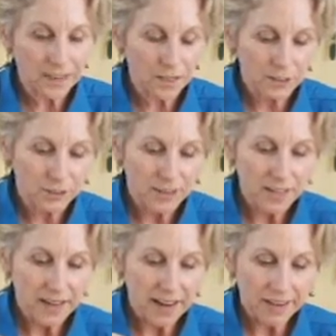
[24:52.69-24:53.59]
color
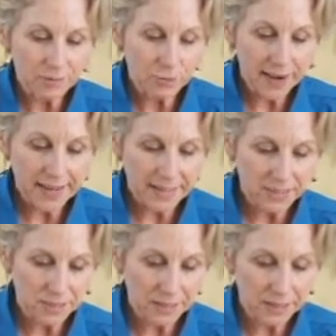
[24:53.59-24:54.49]
and variety to
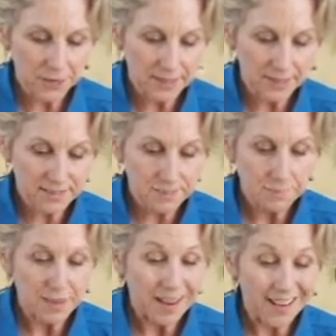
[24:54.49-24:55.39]
my greens.
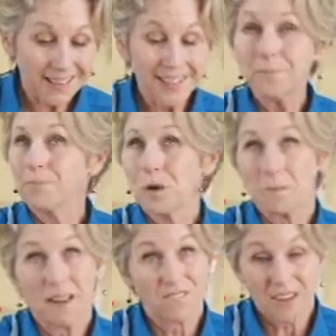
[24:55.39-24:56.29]
Again, one of my
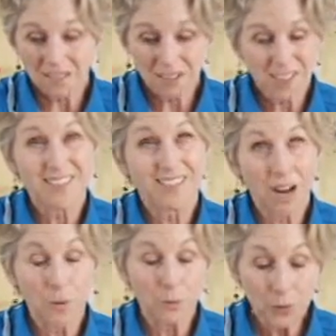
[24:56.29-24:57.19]
favorites is
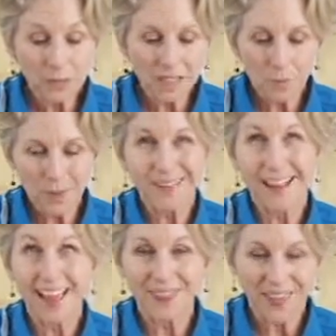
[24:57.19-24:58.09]
arugula. We could
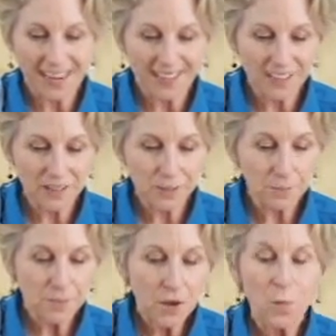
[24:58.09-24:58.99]
add that in here.
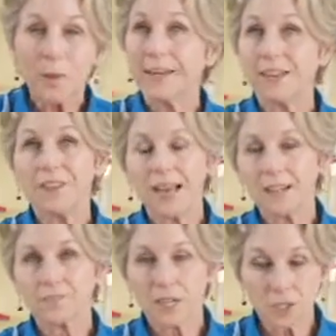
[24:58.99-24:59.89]
We could even add fresh